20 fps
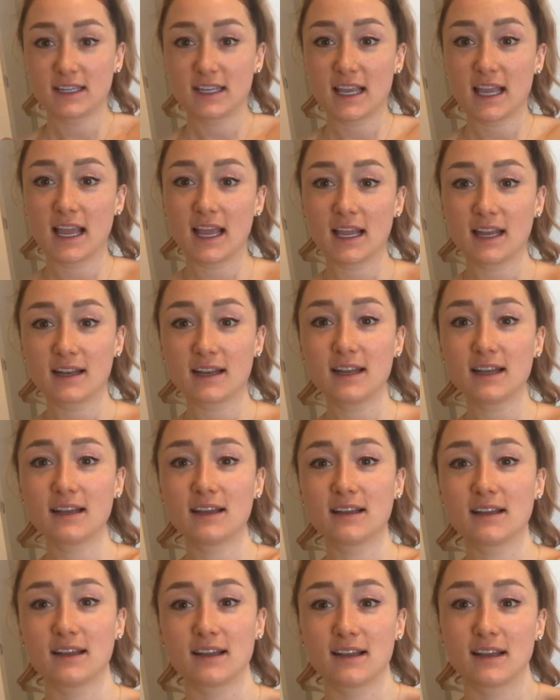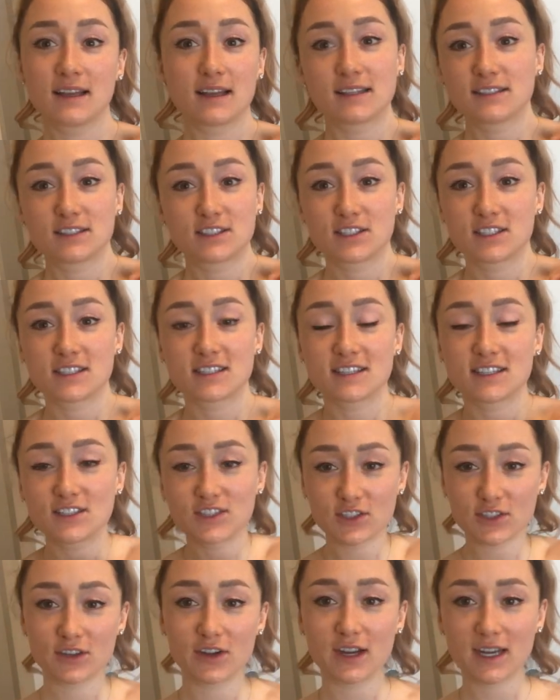and it's just such a
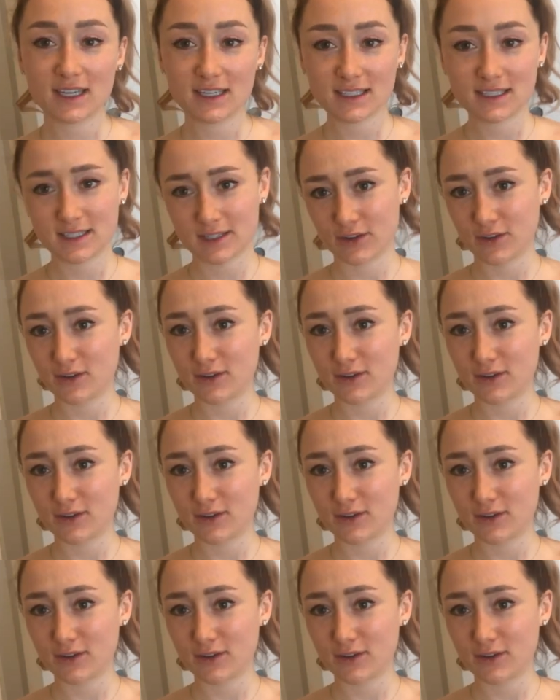great deal.